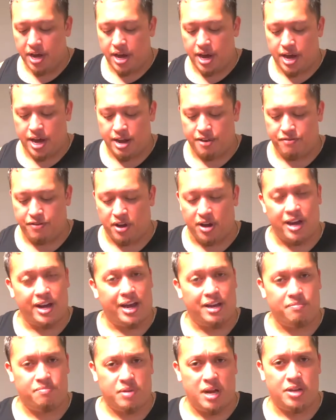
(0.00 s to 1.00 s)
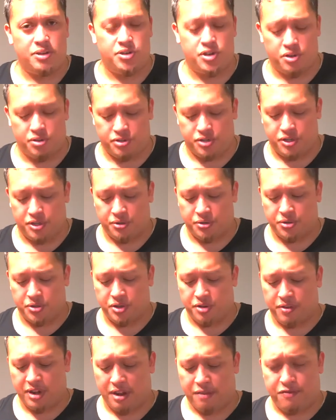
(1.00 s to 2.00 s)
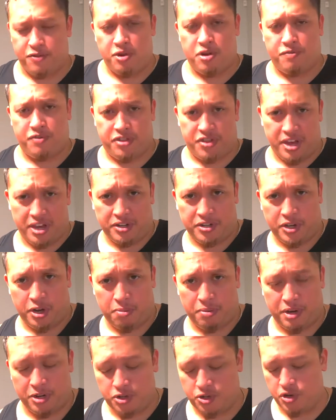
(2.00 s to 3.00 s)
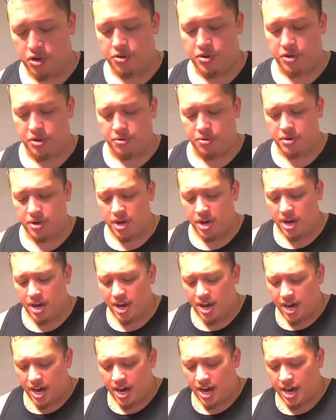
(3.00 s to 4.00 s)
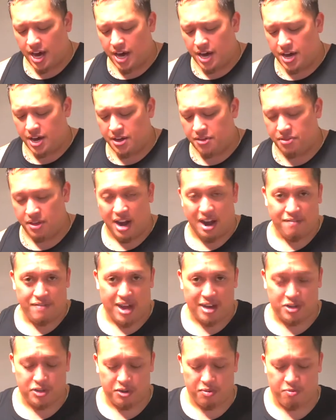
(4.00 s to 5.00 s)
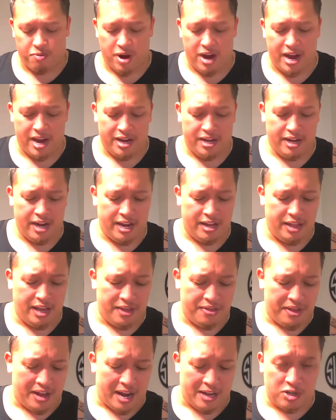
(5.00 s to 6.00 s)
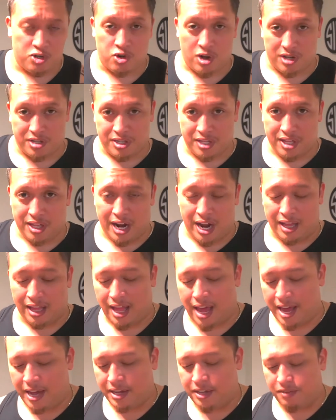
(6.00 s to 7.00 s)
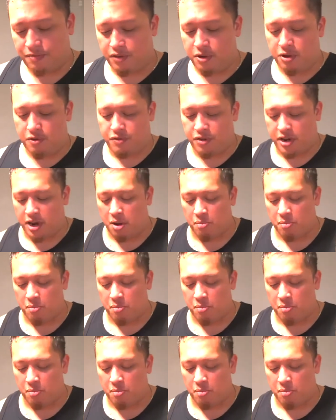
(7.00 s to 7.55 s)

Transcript: And I felt like I'd show it to you. So I've got a few different things here I'm going to show you that I've actually ran and that I trust and that I like at a few different